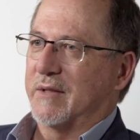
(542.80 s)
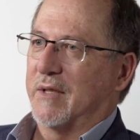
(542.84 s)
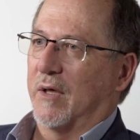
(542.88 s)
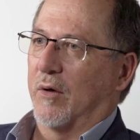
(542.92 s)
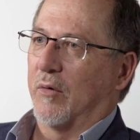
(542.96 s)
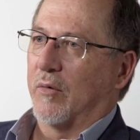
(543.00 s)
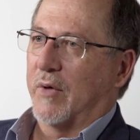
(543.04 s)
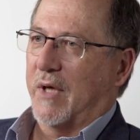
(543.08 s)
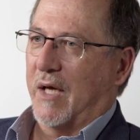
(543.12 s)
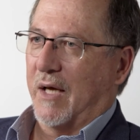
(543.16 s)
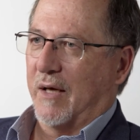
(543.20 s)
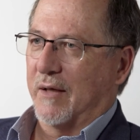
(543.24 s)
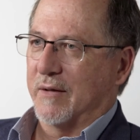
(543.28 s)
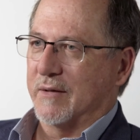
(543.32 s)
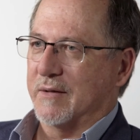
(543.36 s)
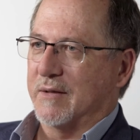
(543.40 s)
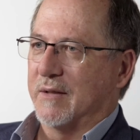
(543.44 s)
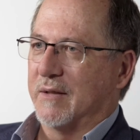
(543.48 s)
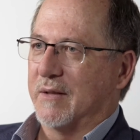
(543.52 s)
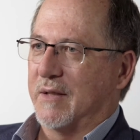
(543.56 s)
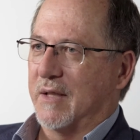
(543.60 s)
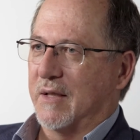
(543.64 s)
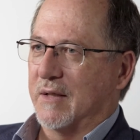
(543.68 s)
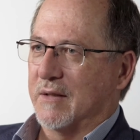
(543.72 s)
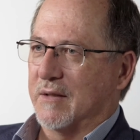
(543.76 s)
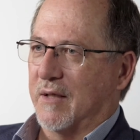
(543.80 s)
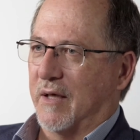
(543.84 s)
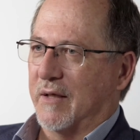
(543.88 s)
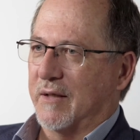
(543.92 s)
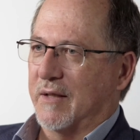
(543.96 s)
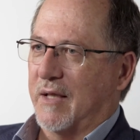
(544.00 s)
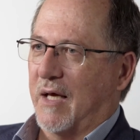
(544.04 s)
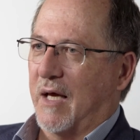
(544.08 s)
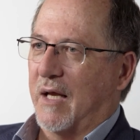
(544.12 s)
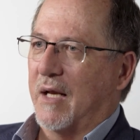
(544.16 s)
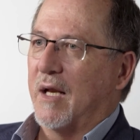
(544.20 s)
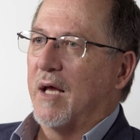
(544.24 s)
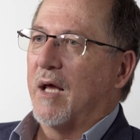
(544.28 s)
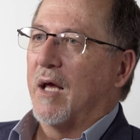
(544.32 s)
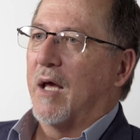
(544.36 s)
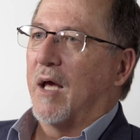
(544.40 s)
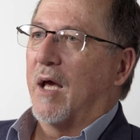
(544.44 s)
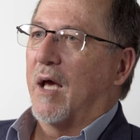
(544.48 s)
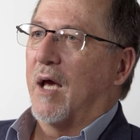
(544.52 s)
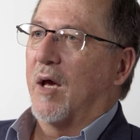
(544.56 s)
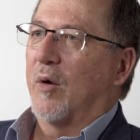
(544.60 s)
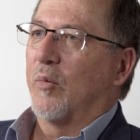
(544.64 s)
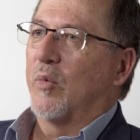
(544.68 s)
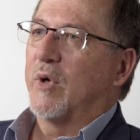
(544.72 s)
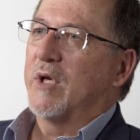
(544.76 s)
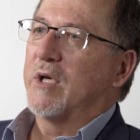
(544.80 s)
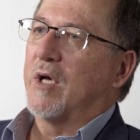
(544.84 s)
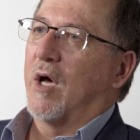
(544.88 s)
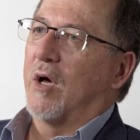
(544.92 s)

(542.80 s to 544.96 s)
cell counts and things like that? And we